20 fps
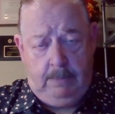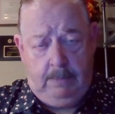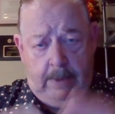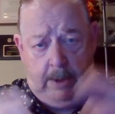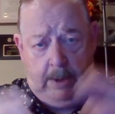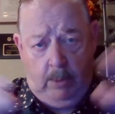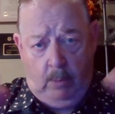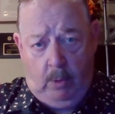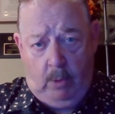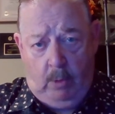
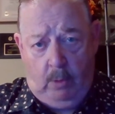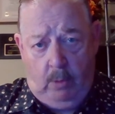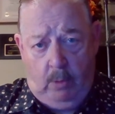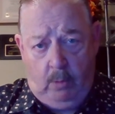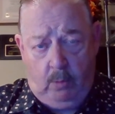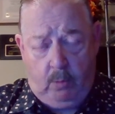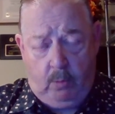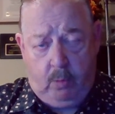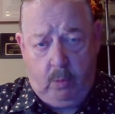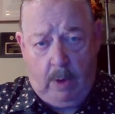They will
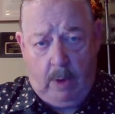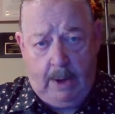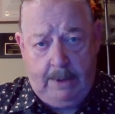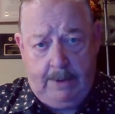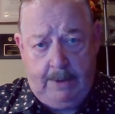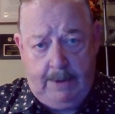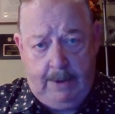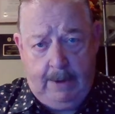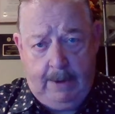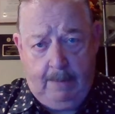
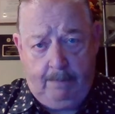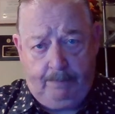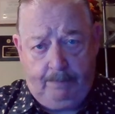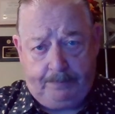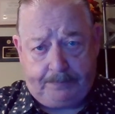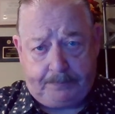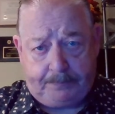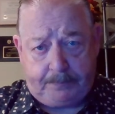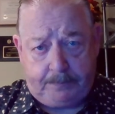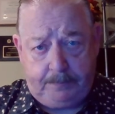run them
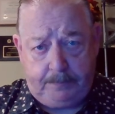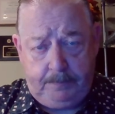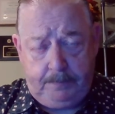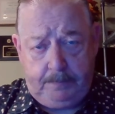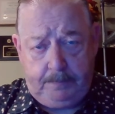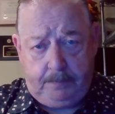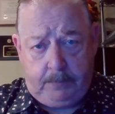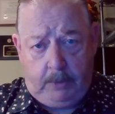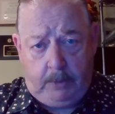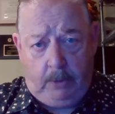
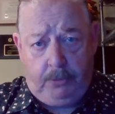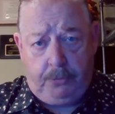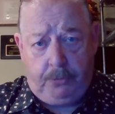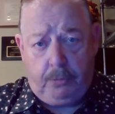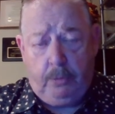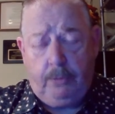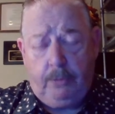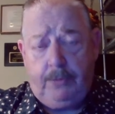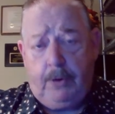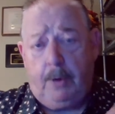
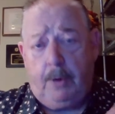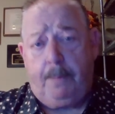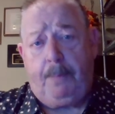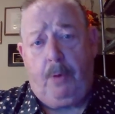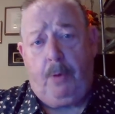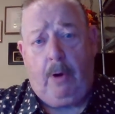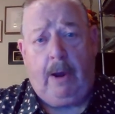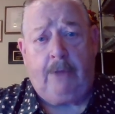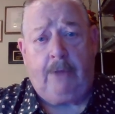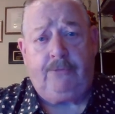through their
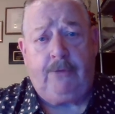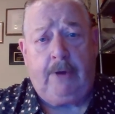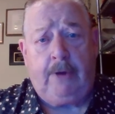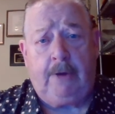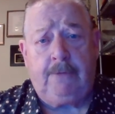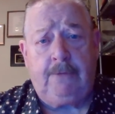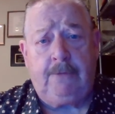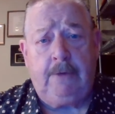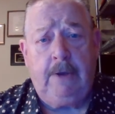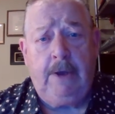
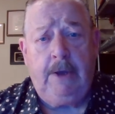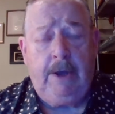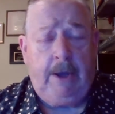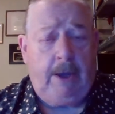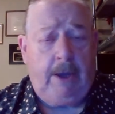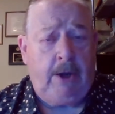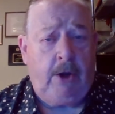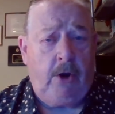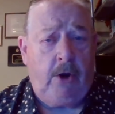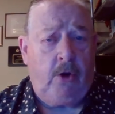projects
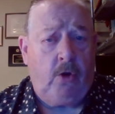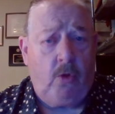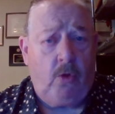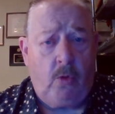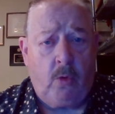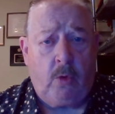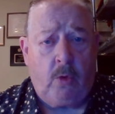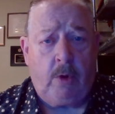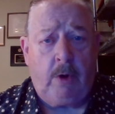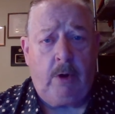in an
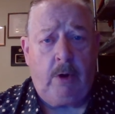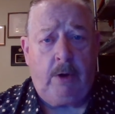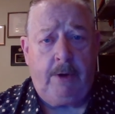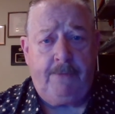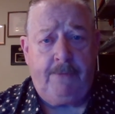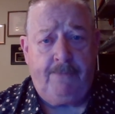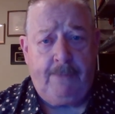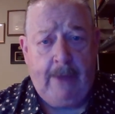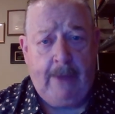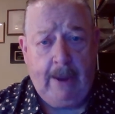orderly
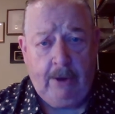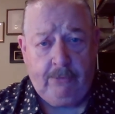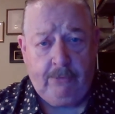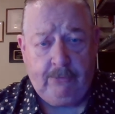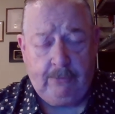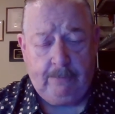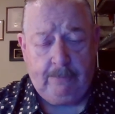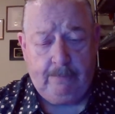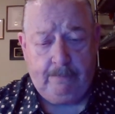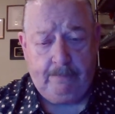
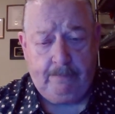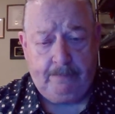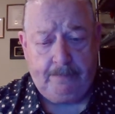fashion.